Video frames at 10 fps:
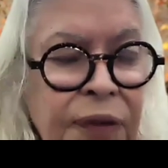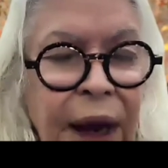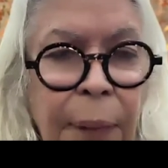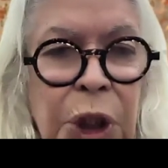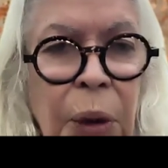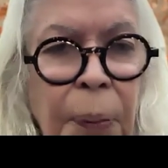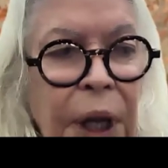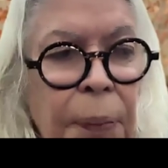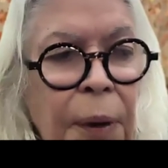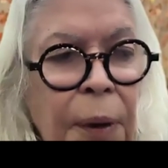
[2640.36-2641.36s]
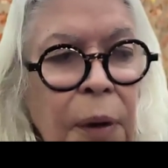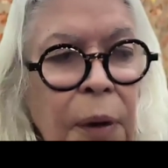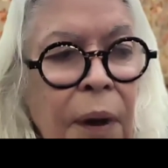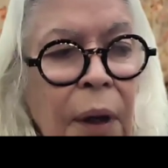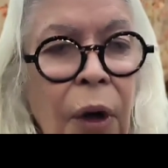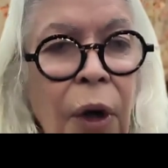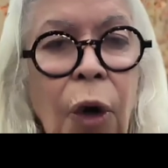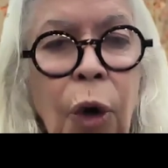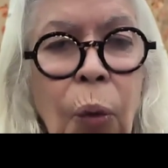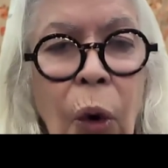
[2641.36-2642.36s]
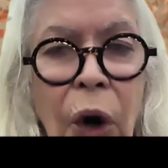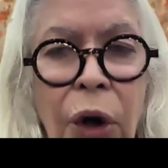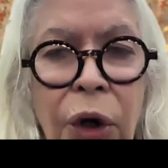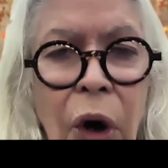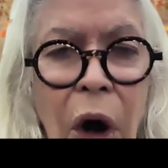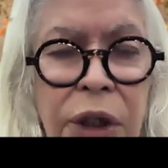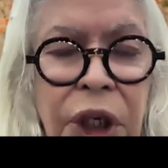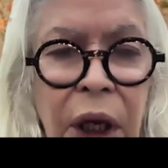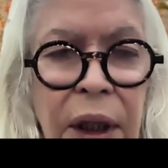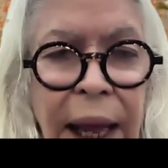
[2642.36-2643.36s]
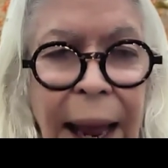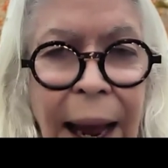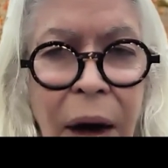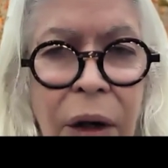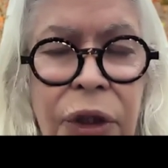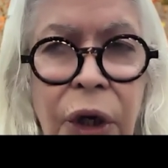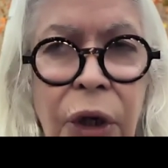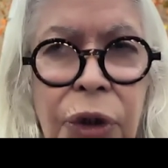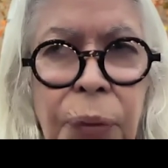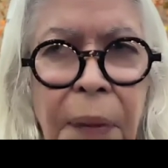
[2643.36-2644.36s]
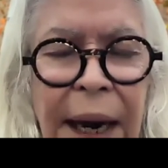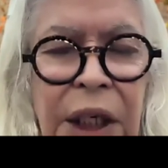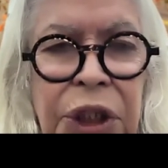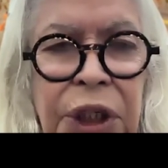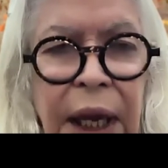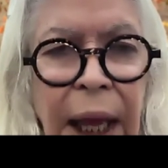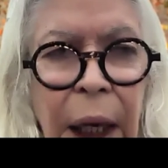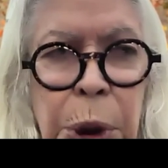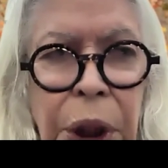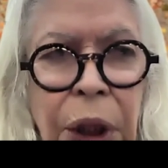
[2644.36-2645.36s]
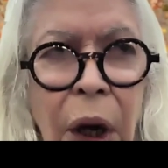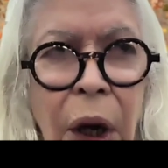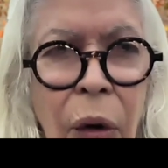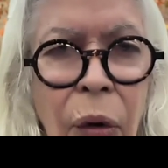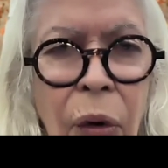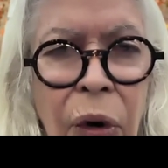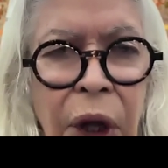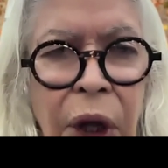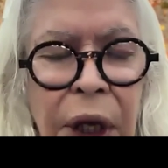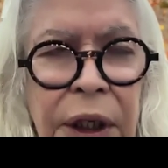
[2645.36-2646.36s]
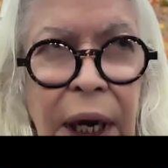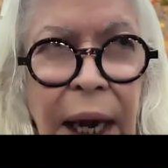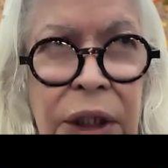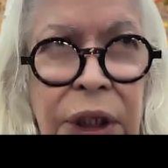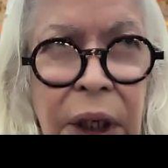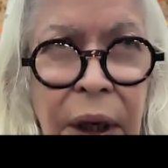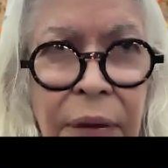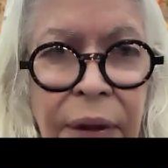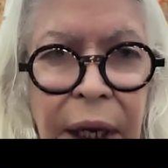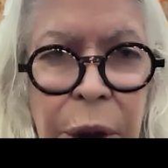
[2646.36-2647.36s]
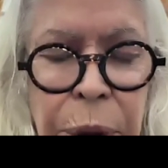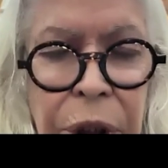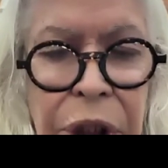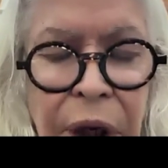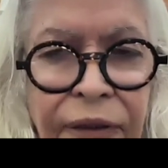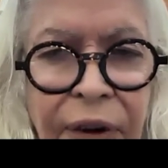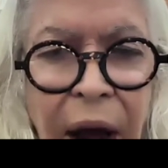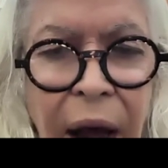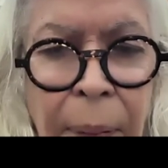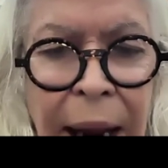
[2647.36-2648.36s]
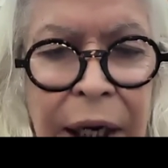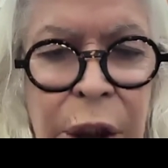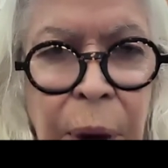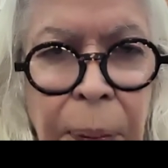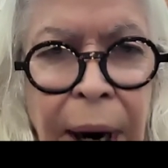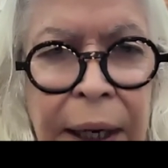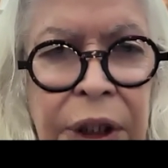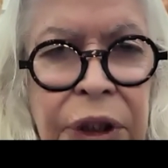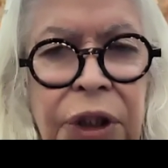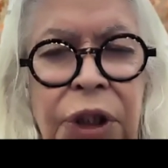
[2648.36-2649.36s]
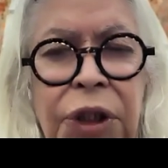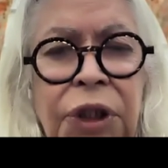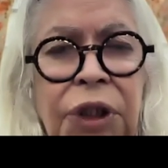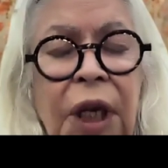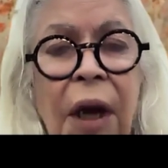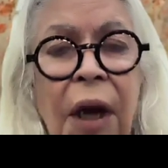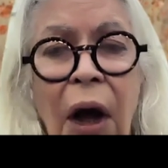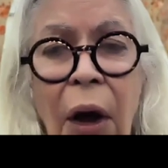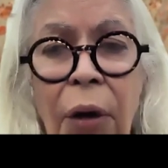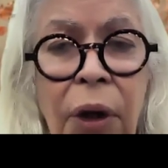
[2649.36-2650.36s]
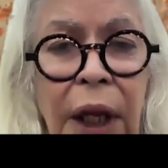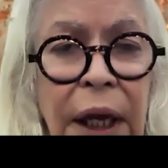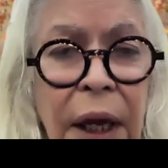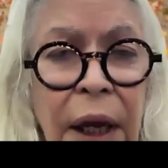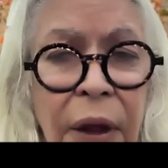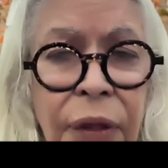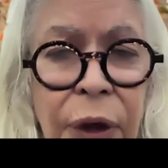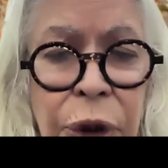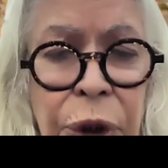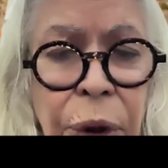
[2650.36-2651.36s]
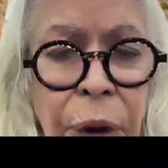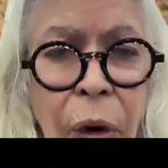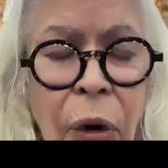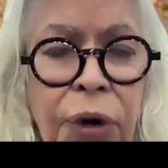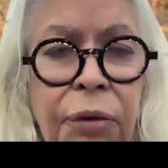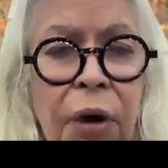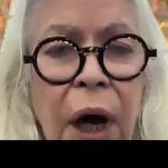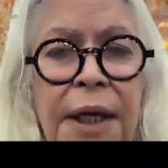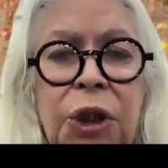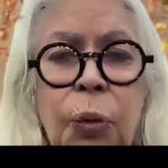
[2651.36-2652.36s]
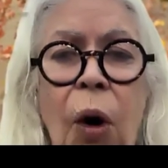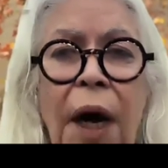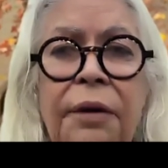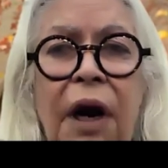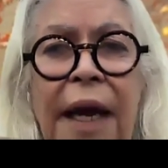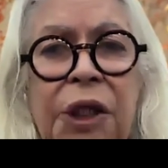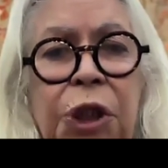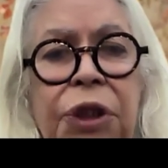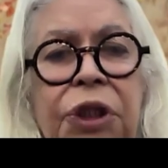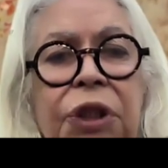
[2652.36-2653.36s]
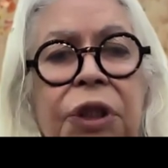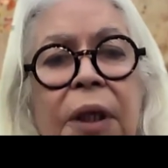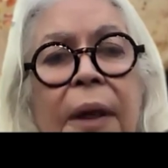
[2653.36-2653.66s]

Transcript: of Aboriginal people who were not allowed to manage their country or conduct their traditional fire management practices. Only the 2 authorised white rangers